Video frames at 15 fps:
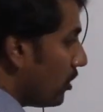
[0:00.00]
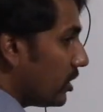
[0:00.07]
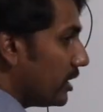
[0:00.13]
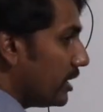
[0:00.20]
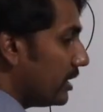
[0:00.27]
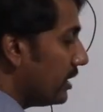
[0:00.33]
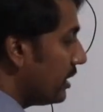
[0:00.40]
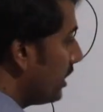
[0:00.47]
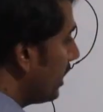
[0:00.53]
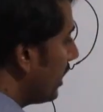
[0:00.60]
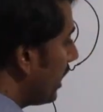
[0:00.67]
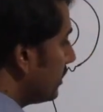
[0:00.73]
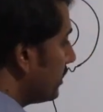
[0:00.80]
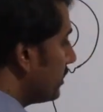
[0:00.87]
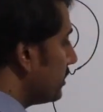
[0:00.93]
border,
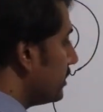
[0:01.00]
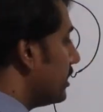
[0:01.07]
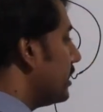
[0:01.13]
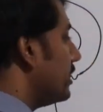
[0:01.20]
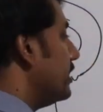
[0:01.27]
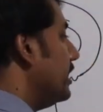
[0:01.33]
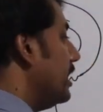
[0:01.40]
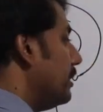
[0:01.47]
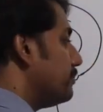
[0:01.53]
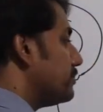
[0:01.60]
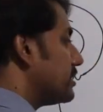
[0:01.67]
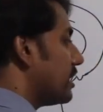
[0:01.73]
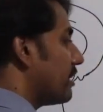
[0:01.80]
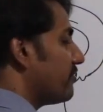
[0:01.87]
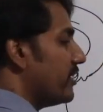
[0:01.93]
the deep
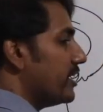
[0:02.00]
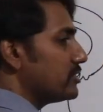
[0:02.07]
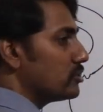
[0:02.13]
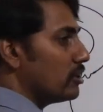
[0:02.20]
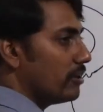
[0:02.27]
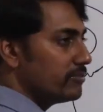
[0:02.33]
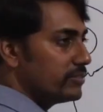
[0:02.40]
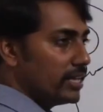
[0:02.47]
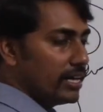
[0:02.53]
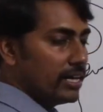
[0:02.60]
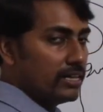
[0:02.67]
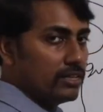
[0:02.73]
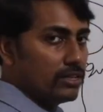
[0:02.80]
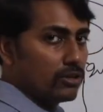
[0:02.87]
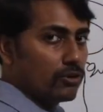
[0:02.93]
surface of
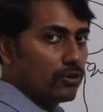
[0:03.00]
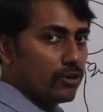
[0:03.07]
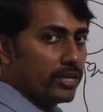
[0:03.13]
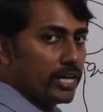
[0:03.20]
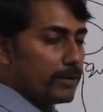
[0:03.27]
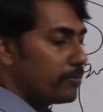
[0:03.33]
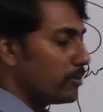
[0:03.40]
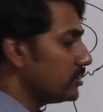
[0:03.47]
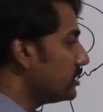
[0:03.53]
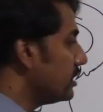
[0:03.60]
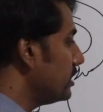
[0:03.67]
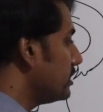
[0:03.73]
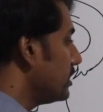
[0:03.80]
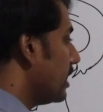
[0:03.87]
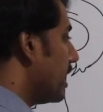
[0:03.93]
the coronoid
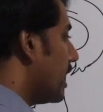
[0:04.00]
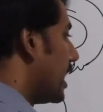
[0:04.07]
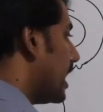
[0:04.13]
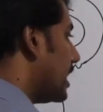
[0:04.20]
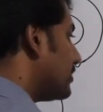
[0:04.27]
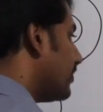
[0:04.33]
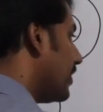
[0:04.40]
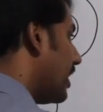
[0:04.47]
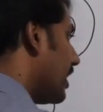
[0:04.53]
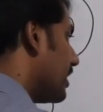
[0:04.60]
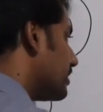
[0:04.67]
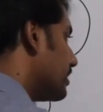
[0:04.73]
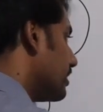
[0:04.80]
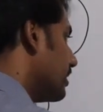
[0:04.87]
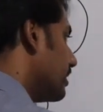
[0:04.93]
process, as well
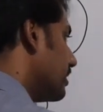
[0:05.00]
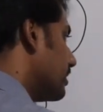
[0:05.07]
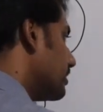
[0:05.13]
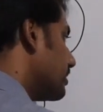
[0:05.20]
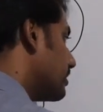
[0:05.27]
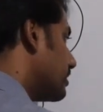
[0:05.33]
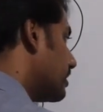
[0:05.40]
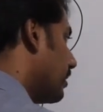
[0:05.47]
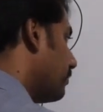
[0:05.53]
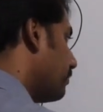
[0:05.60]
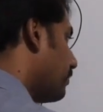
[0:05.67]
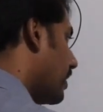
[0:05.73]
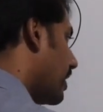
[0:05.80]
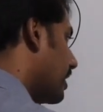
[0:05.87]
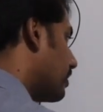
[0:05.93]
as
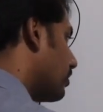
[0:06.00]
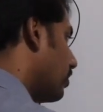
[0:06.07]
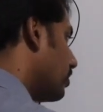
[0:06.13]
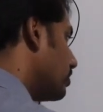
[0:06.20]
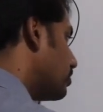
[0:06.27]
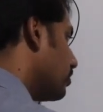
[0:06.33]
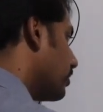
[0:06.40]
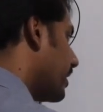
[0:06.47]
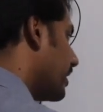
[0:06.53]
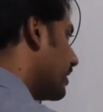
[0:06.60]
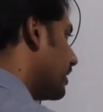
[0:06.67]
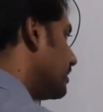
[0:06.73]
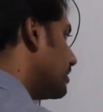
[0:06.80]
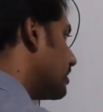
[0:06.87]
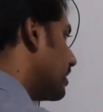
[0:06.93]
some part also
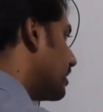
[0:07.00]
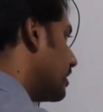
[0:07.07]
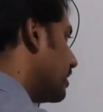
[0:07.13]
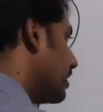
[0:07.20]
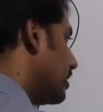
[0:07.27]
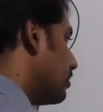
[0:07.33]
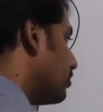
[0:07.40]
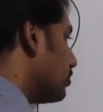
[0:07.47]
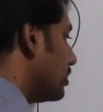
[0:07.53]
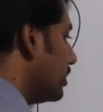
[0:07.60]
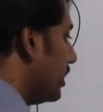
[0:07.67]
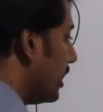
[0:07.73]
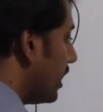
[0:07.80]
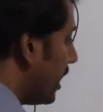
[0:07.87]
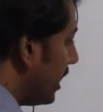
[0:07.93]
get inserted into
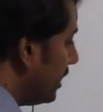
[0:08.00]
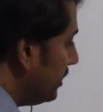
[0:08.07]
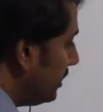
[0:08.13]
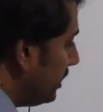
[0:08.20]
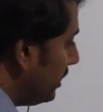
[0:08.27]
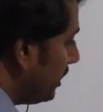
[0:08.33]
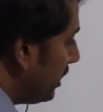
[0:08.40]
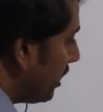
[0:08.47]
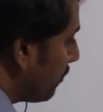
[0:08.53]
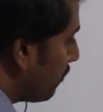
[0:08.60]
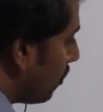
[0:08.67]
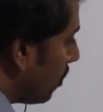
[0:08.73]
the anterior